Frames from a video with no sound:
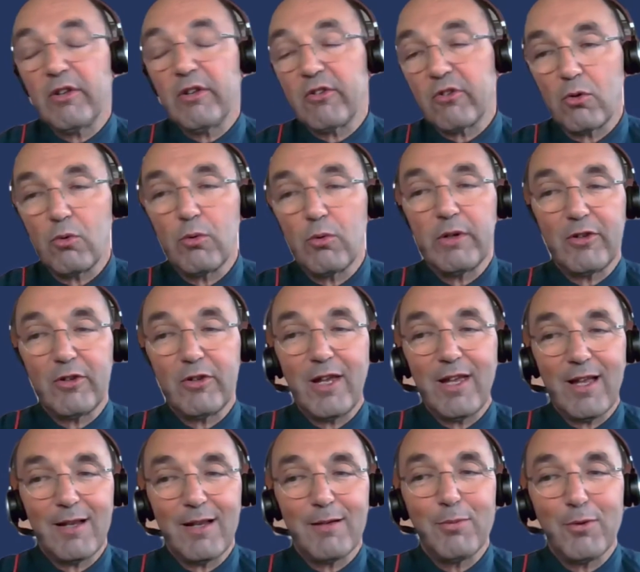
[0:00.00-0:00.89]
It's always a
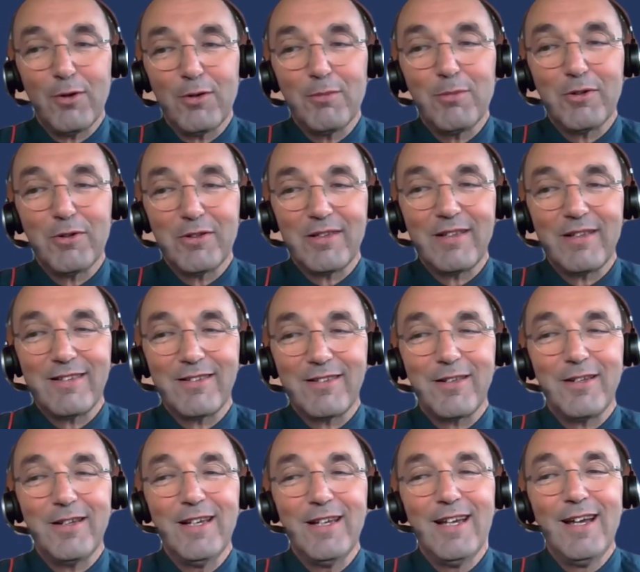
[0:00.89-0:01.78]
key endpoint, but that's
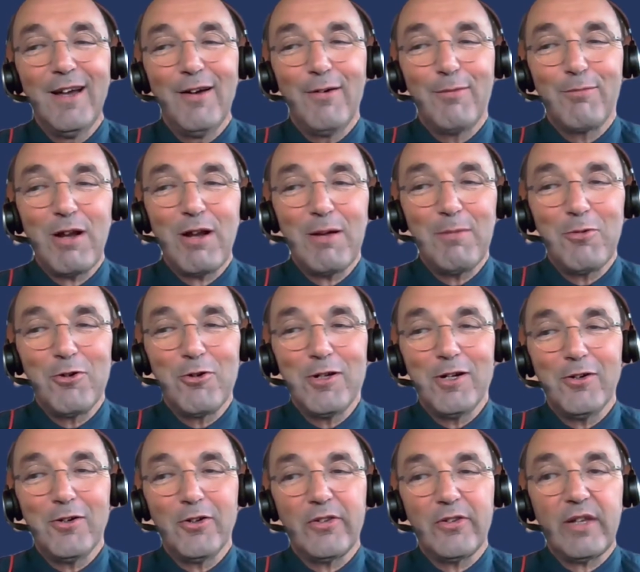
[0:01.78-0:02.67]
a
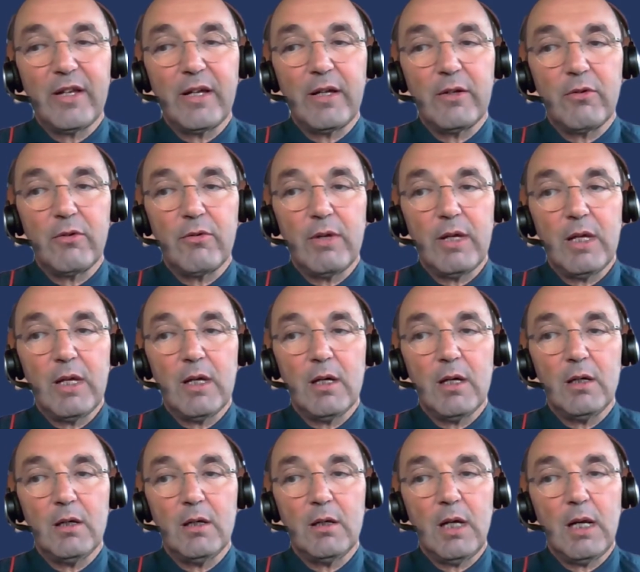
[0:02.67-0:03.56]
primary or secondary
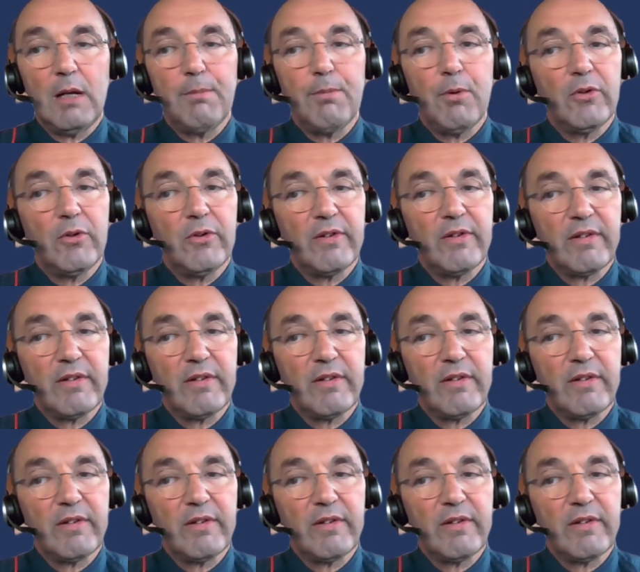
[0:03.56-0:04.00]
endpoint.